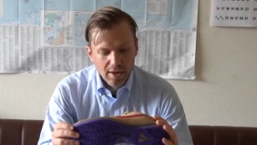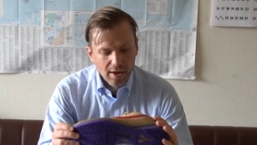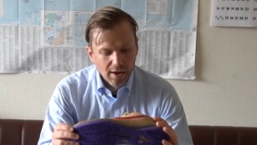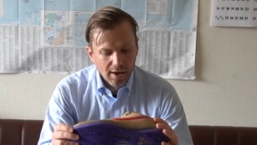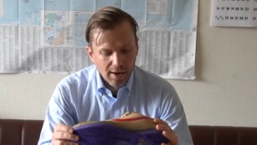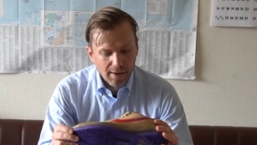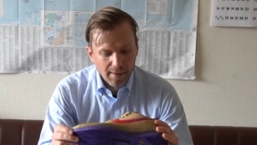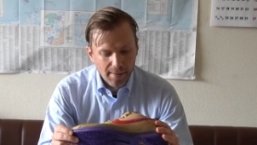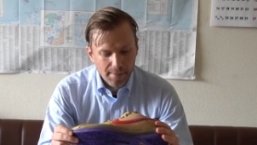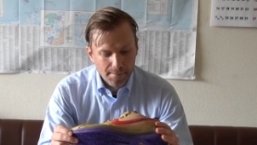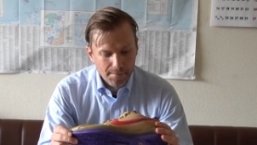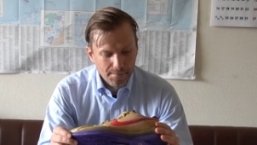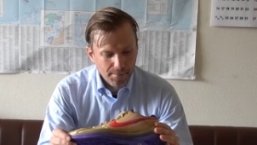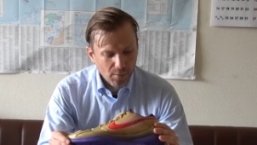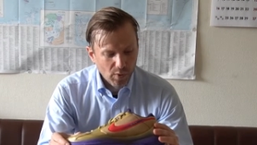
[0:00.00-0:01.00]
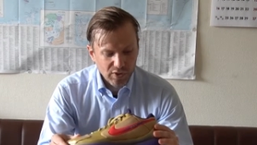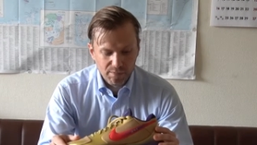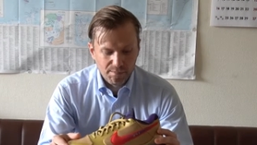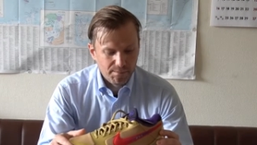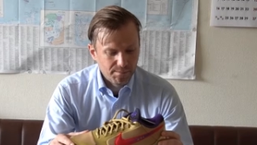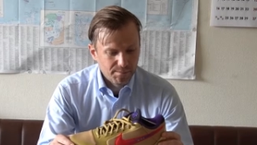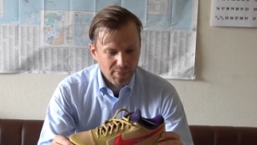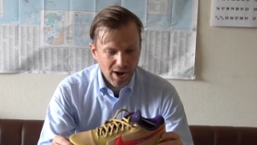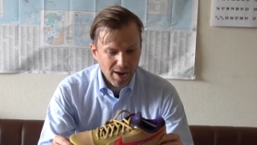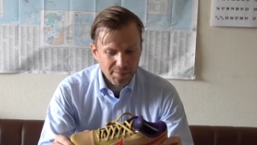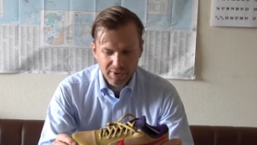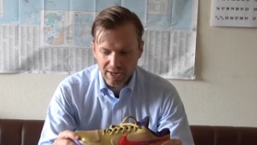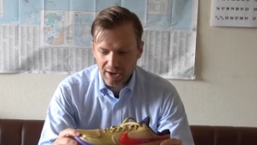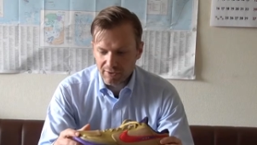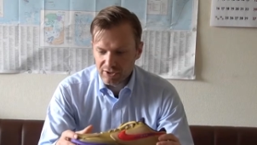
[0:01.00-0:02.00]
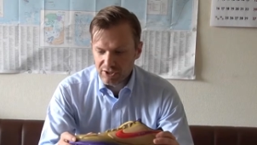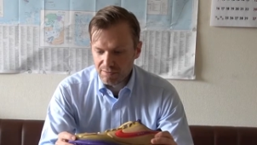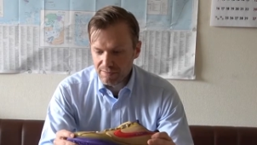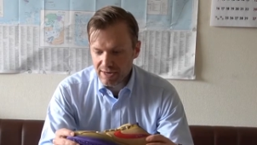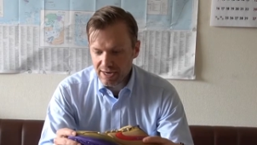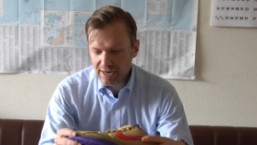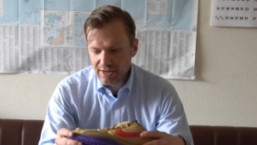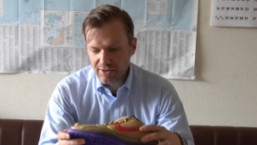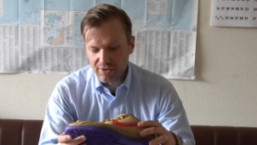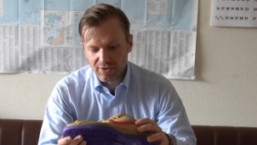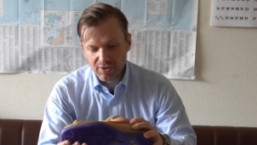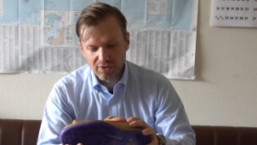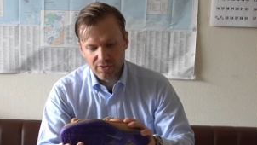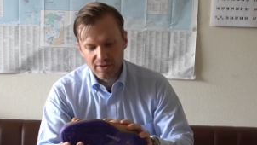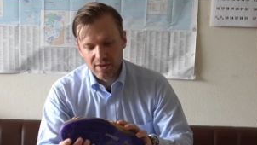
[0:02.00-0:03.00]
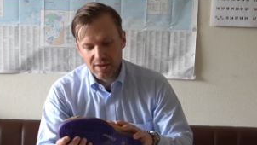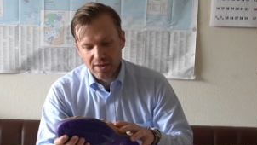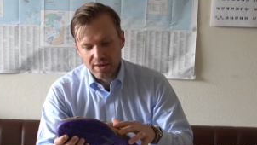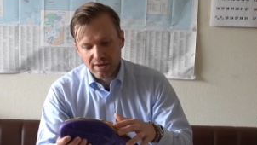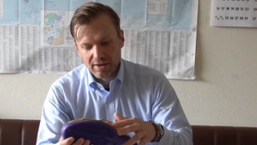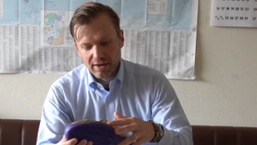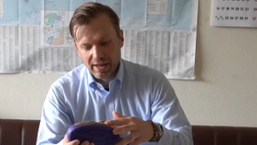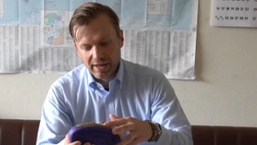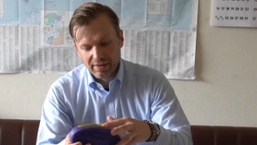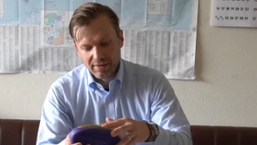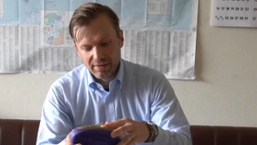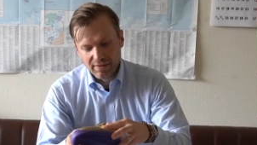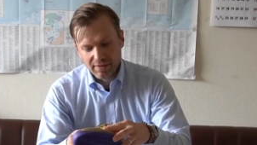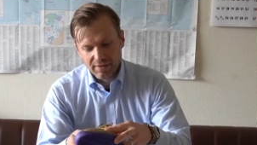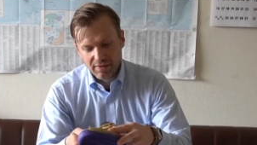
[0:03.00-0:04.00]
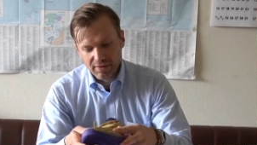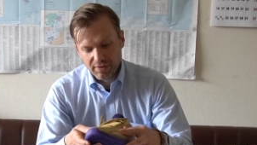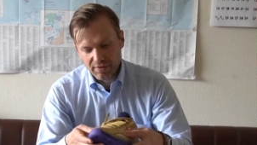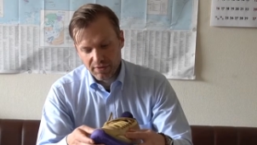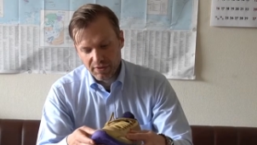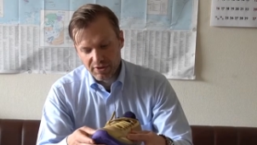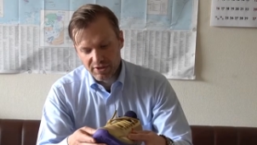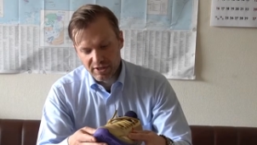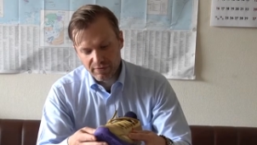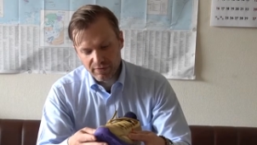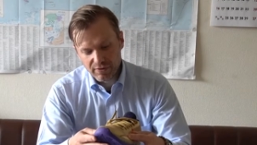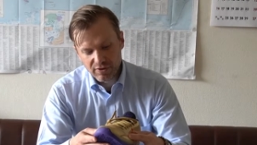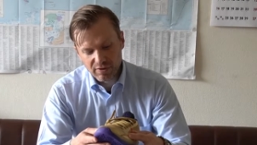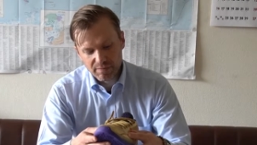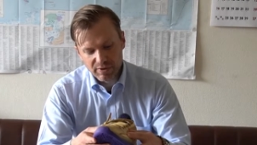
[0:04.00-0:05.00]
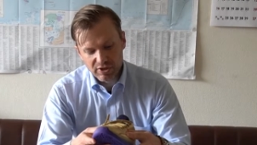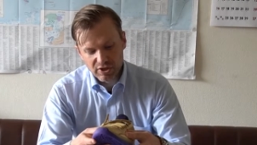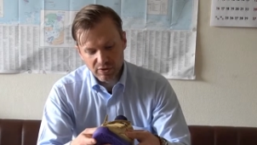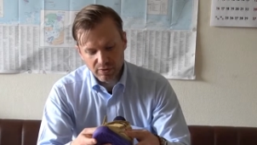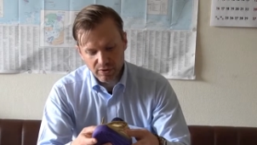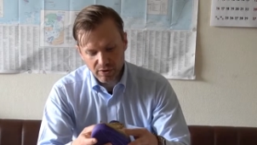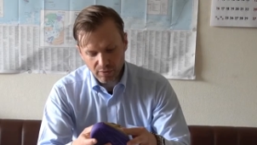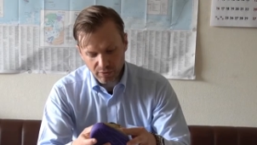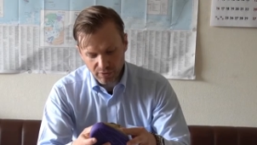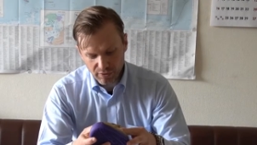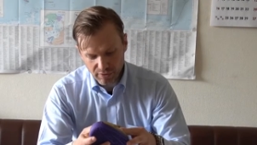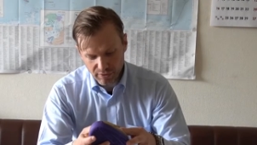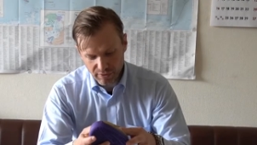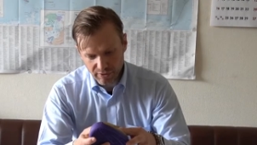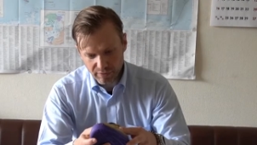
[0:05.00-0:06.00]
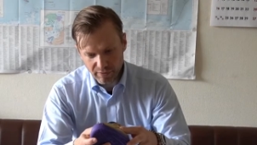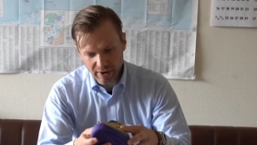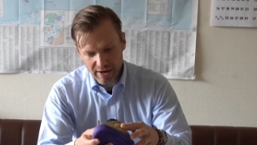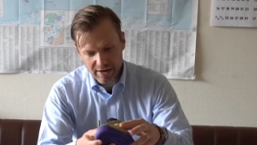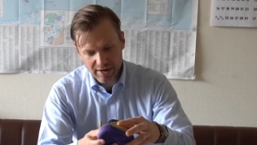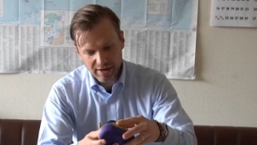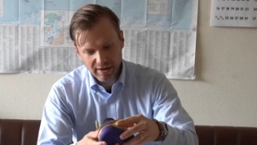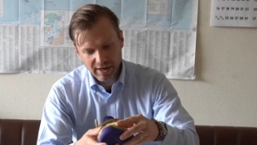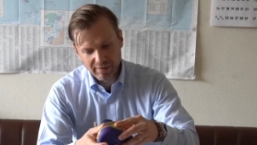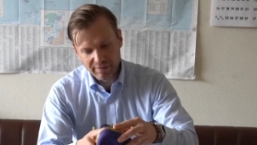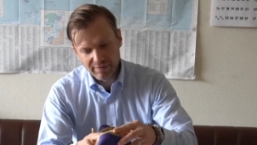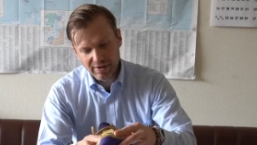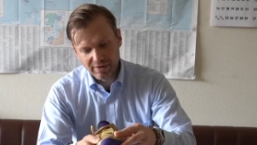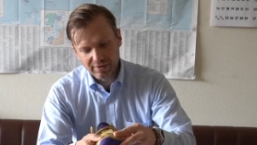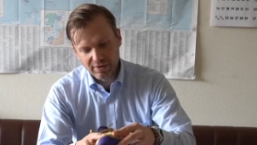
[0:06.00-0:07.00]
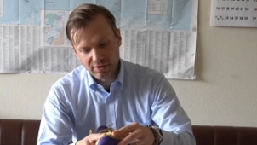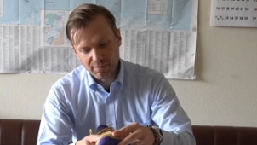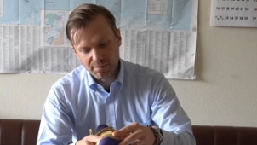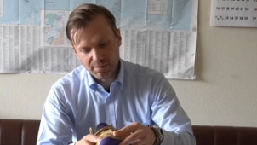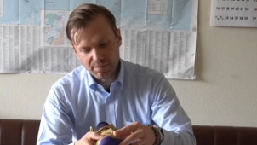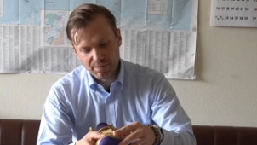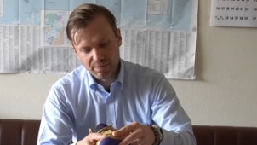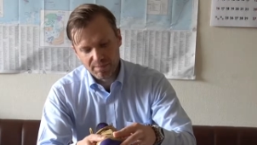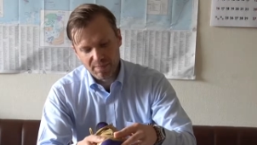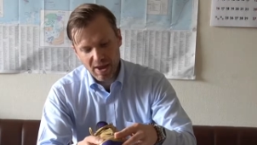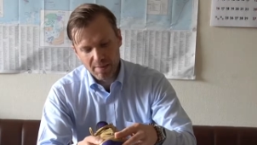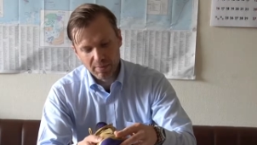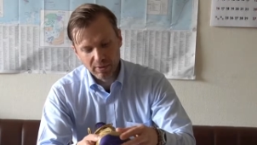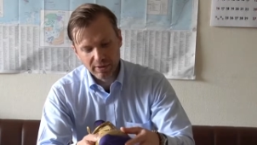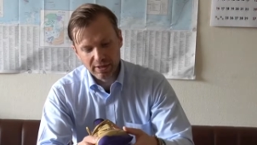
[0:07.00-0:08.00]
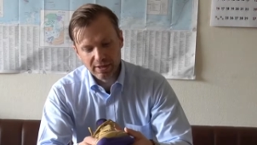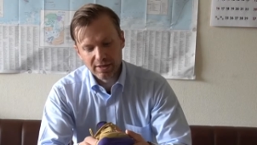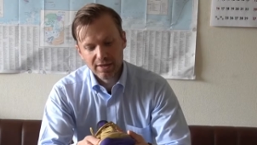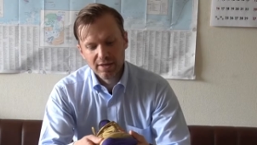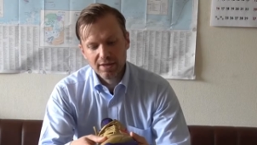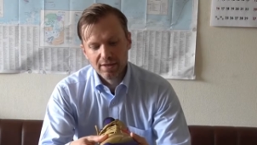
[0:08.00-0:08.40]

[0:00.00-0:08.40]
What's popping out to me is this, like, the difference in materials, the gradient. Like, we've got this pebbly,